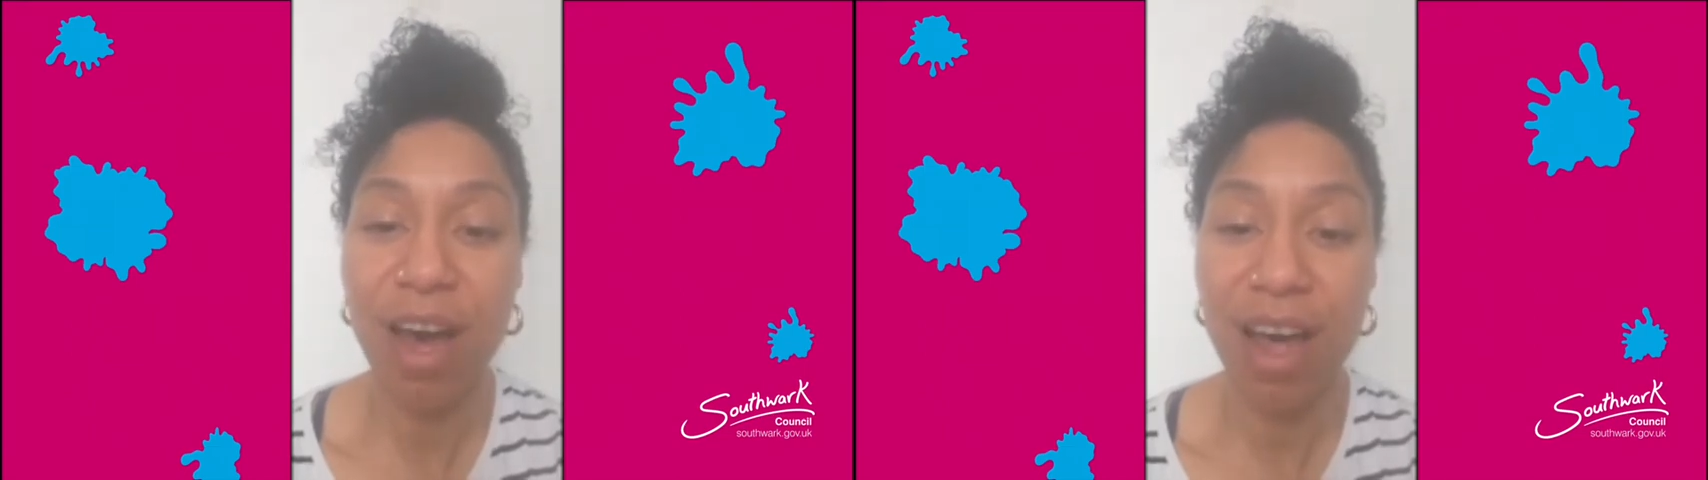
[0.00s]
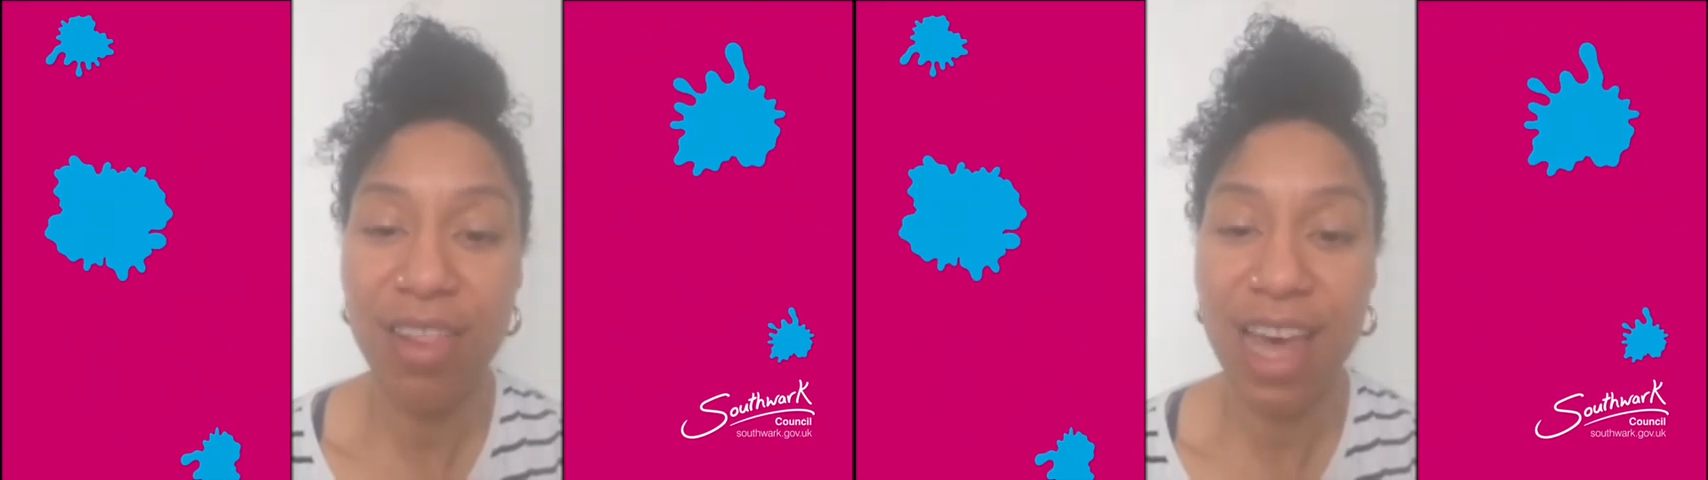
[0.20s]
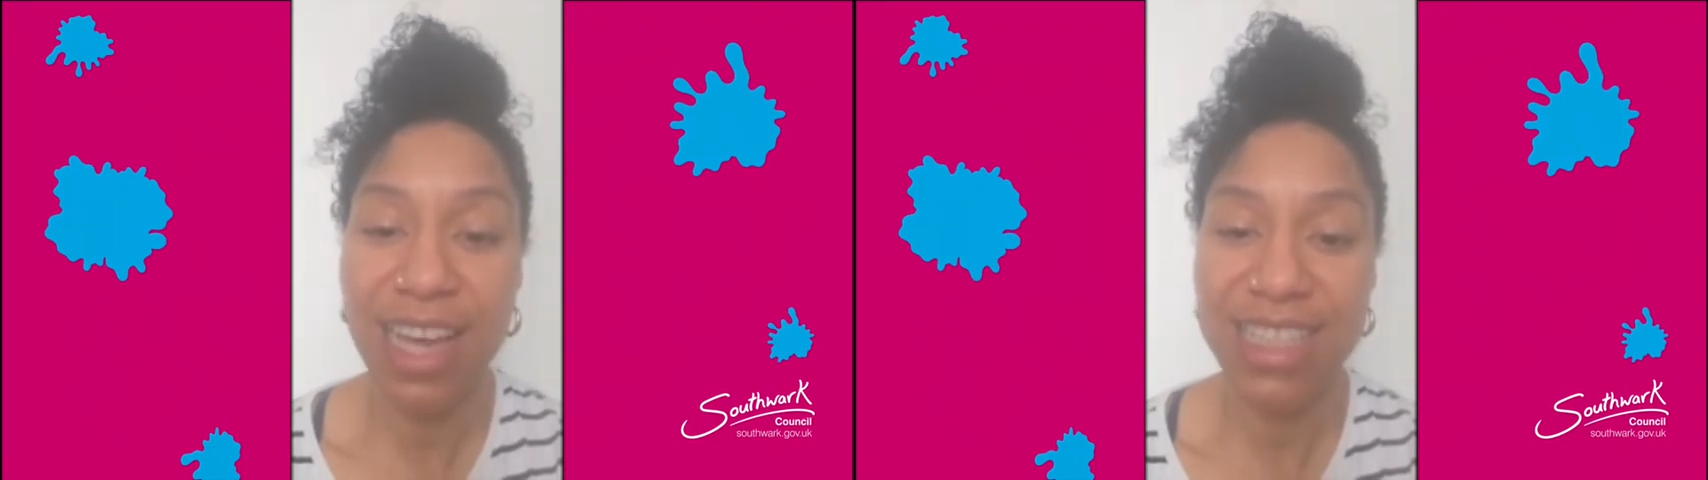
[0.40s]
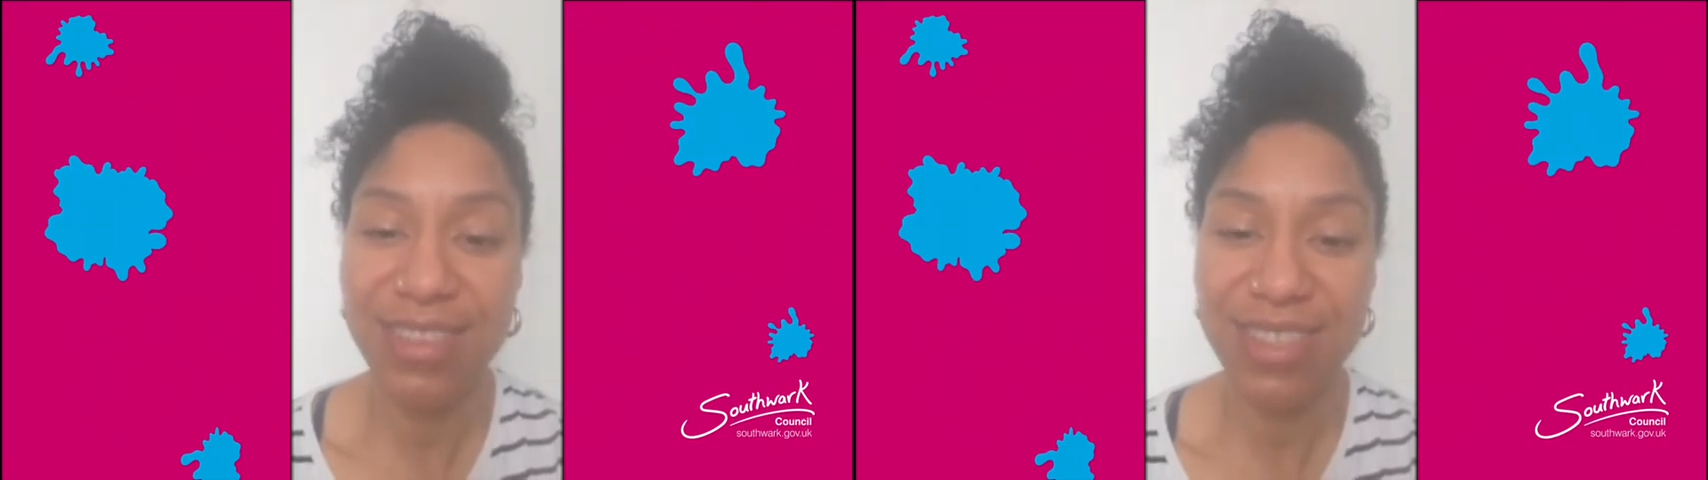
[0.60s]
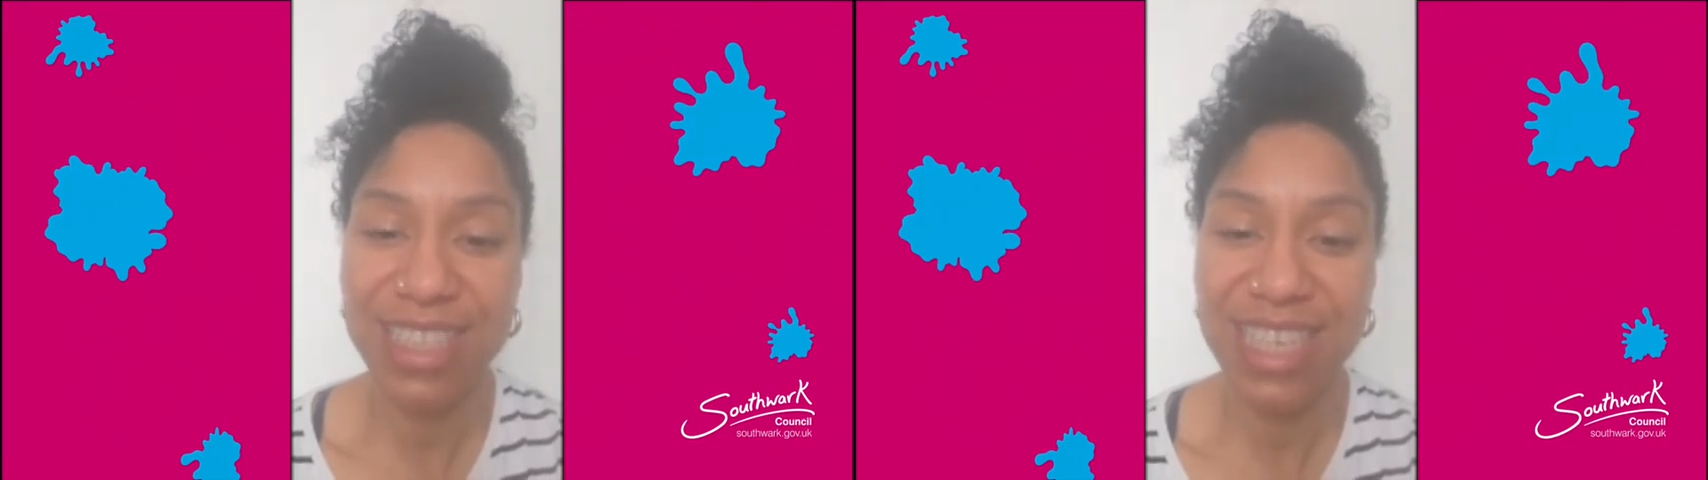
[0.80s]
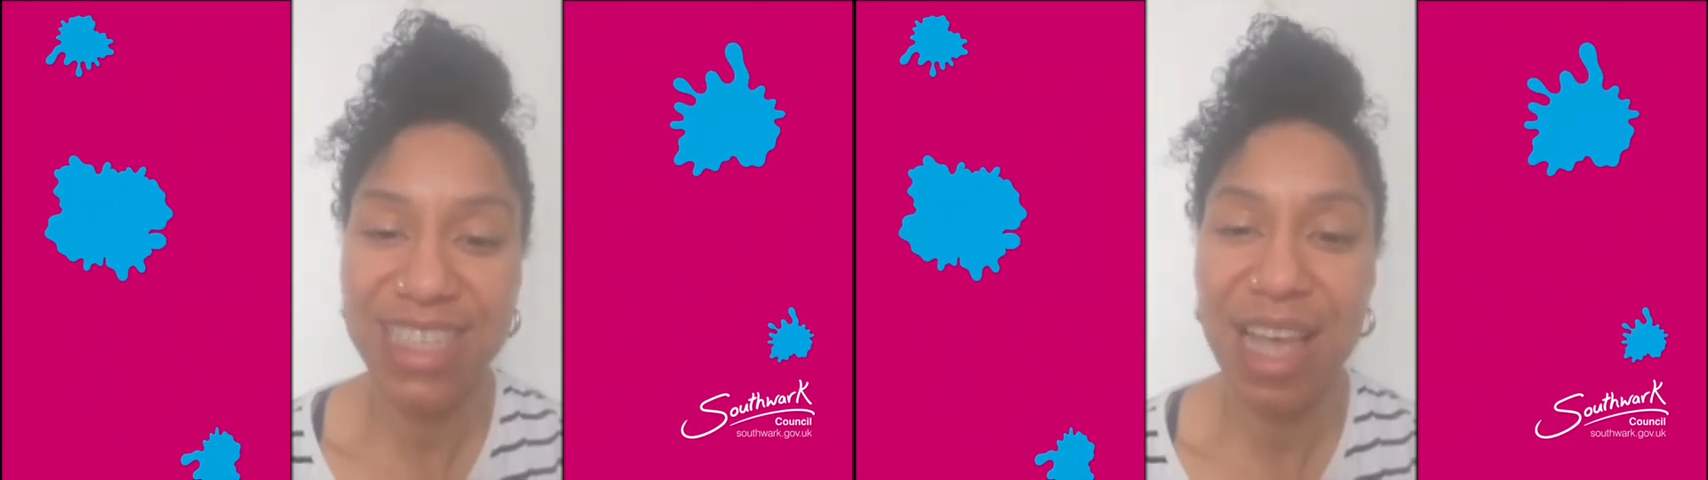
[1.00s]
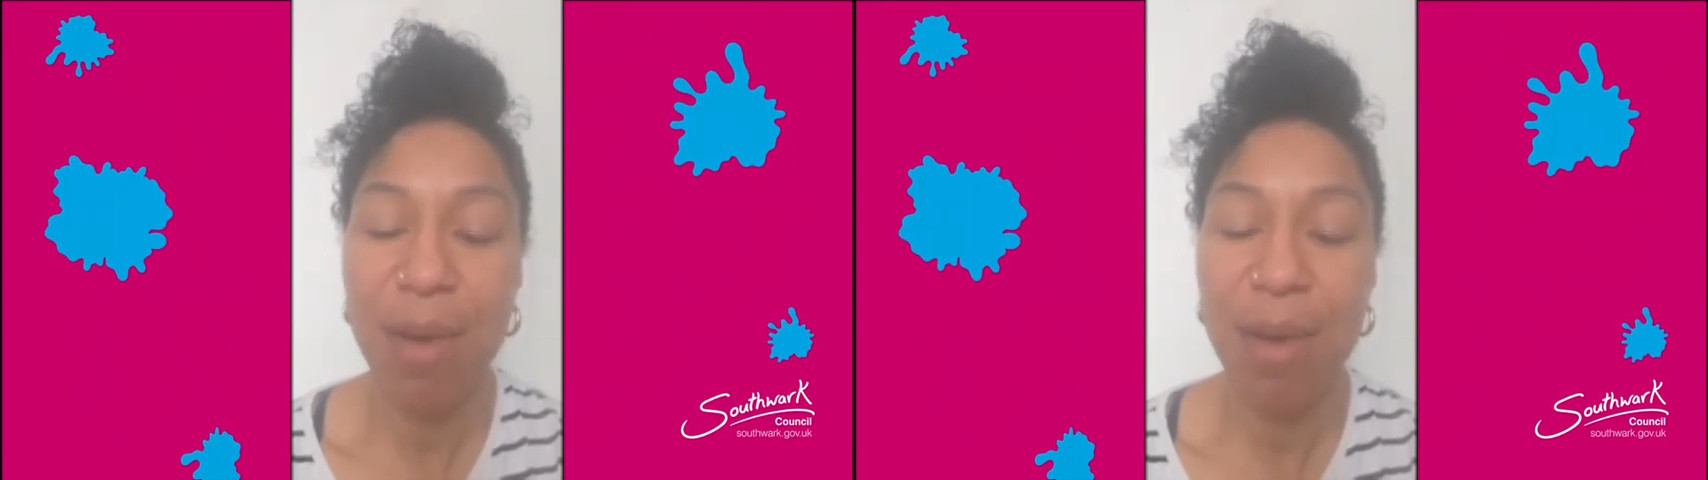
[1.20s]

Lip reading: other activities